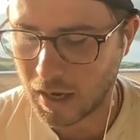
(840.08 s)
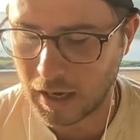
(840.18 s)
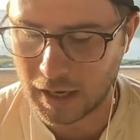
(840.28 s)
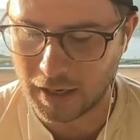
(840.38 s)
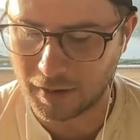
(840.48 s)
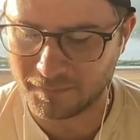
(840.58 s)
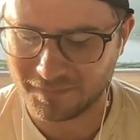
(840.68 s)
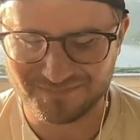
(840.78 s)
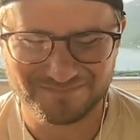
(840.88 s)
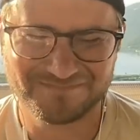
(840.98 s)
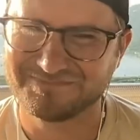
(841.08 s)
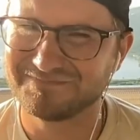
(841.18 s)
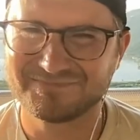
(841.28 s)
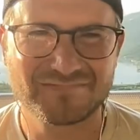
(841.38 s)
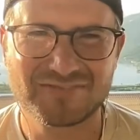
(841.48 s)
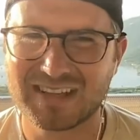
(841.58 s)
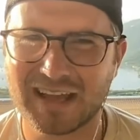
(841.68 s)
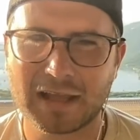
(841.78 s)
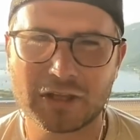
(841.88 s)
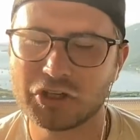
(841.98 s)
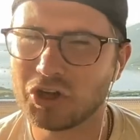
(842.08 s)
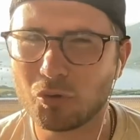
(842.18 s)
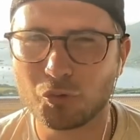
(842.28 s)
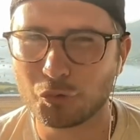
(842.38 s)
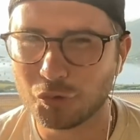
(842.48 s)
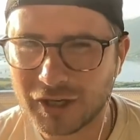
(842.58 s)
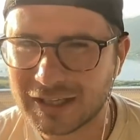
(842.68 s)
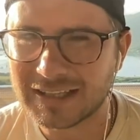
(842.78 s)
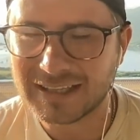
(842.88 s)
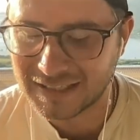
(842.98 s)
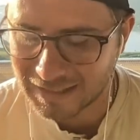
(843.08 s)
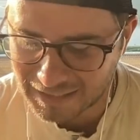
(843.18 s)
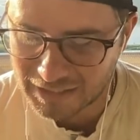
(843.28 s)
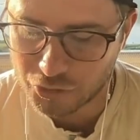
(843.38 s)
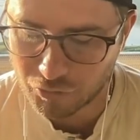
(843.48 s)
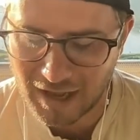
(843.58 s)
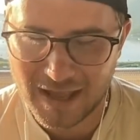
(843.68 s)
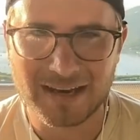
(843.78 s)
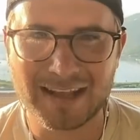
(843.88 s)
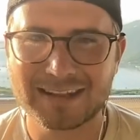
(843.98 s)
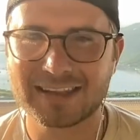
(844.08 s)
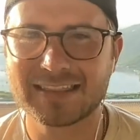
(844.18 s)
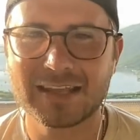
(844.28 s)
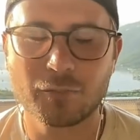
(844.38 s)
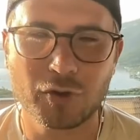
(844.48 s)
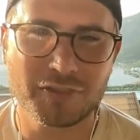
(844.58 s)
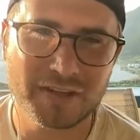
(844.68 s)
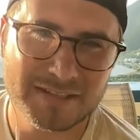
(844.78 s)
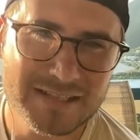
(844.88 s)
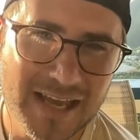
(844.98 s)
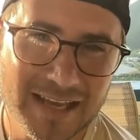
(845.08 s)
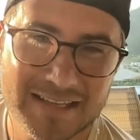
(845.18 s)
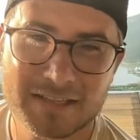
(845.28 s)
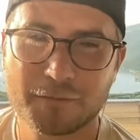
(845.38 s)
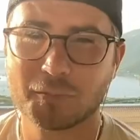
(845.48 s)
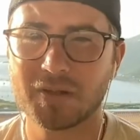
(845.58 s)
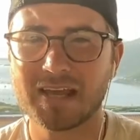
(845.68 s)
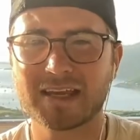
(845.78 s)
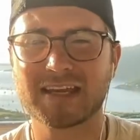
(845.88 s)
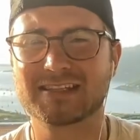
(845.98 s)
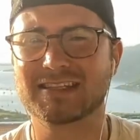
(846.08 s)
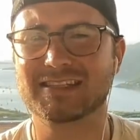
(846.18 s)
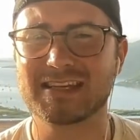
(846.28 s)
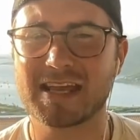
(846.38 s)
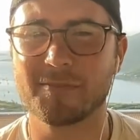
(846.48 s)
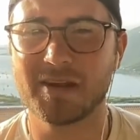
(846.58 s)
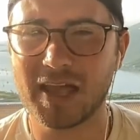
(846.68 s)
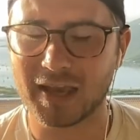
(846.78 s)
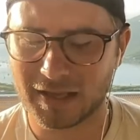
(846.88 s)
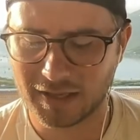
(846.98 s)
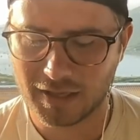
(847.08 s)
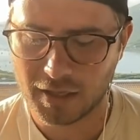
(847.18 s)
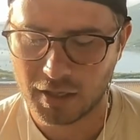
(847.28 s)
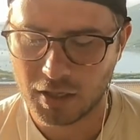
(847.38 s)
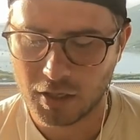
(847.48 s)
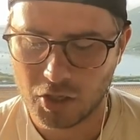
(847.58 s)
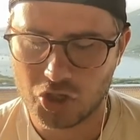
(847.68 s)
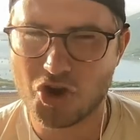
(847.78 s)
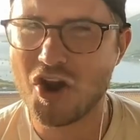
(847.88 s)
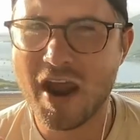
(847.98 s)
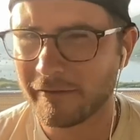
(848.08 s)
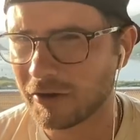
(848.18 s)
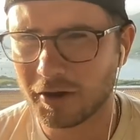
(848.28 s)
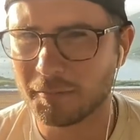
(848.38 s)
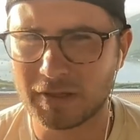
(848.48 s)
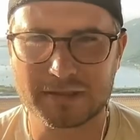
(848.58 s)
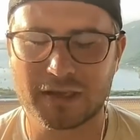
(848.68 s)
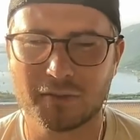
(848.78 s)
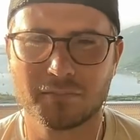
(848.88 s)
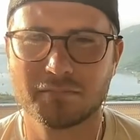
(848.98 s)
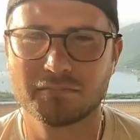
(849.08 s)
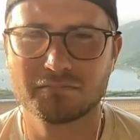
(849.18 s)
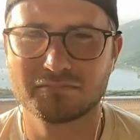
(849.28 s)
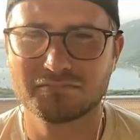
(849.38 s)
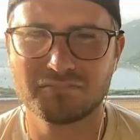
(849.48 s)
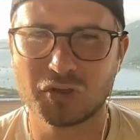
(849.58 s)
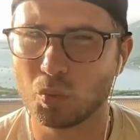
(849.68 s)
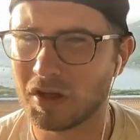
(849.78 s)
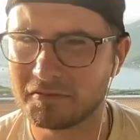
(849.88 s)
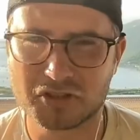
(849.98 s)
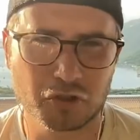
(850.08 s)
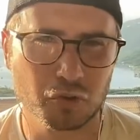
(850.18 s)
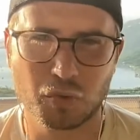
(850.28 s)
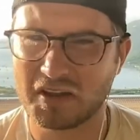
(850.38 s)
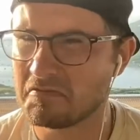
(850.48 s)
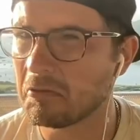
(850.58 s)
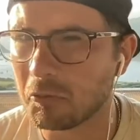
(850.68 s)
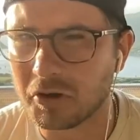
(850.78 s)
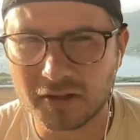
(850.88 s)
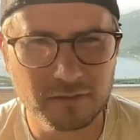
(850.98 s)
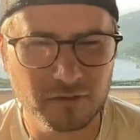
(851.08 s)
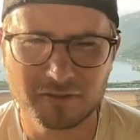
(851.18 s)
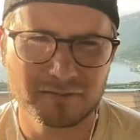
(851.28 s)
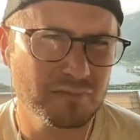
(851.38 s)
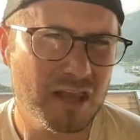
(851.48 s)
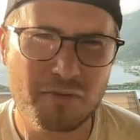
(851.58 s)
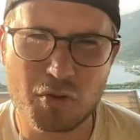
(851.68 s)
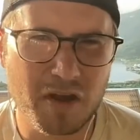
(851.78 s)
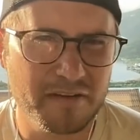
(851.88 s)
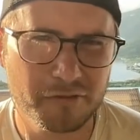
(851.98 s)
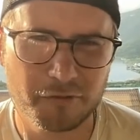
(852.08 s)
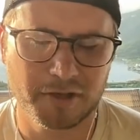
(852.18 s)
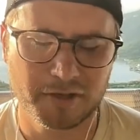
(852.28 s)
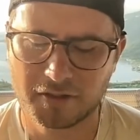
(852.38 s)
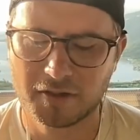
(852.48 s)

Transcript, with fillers: Um, you don't really need Dryad. And the thing with this deck is if you're playing against the same deck, you're never going to beat them in Wave 2, Wave 3 even. Maybe Wave 3.